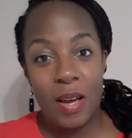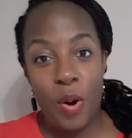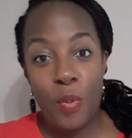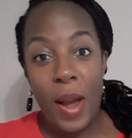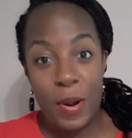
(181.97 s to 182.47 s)

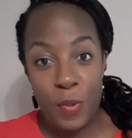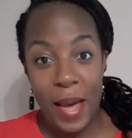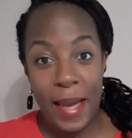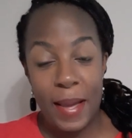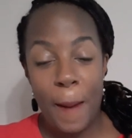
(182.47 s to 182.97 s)
right
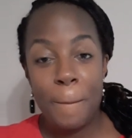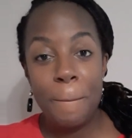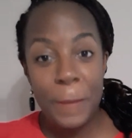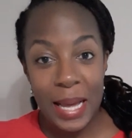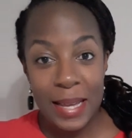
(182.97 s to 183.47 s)
away,
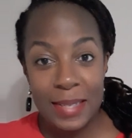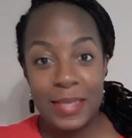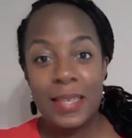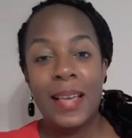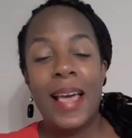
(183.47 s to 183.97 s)

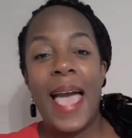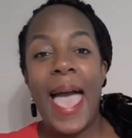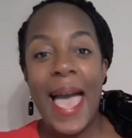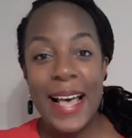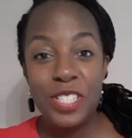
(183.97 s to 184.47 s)
but
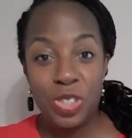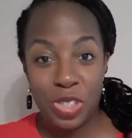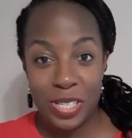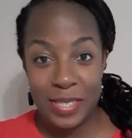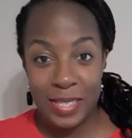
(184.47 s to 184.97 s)
as you're
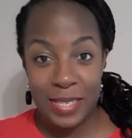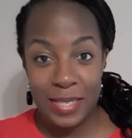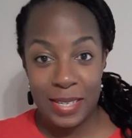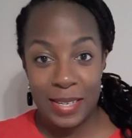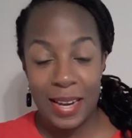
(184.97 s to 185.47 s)

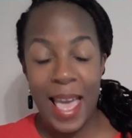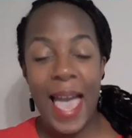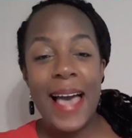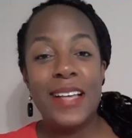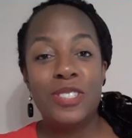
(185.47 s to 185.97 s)
consistent,
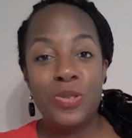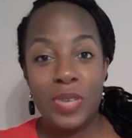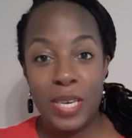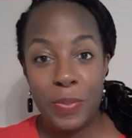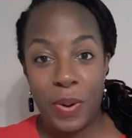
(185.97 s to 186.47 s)
as you
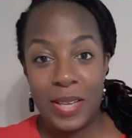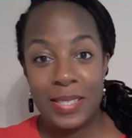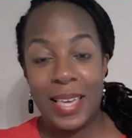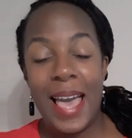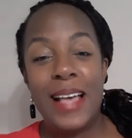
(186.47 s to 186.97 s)
keep
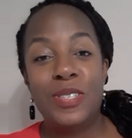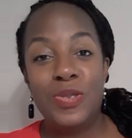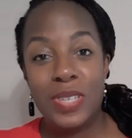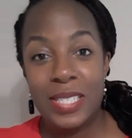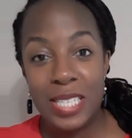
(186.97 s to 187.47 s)
pressing, as you
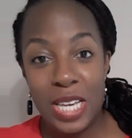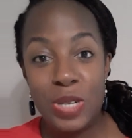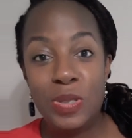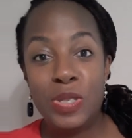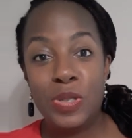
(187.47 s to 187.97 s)

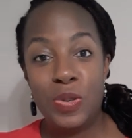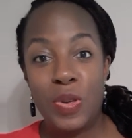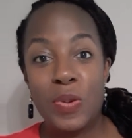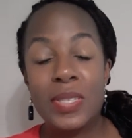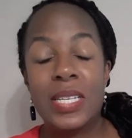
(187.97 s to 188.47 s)
continue to do
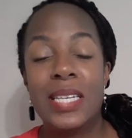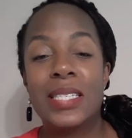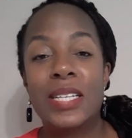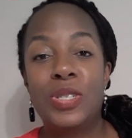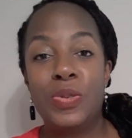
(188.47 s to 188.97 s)
those things
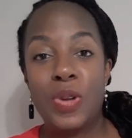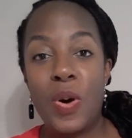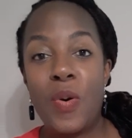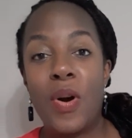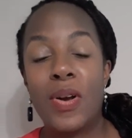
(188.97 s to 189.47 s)
that
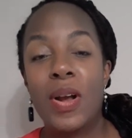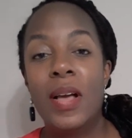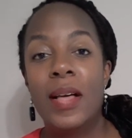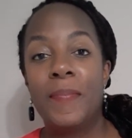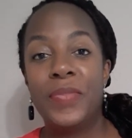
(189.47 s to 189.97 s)
are
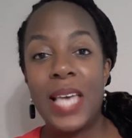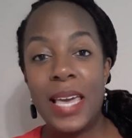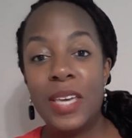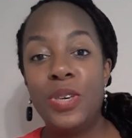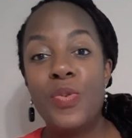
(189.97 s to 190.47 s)

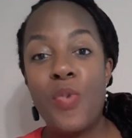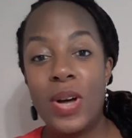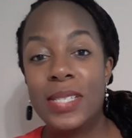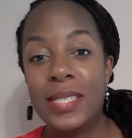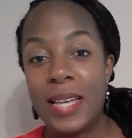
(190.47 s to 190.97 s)
taking you
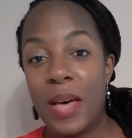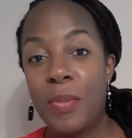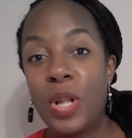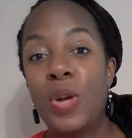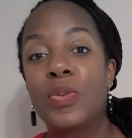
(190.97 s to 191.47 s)
one step
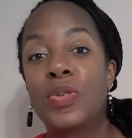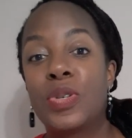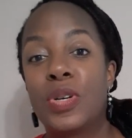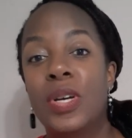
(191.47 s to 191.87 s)
closer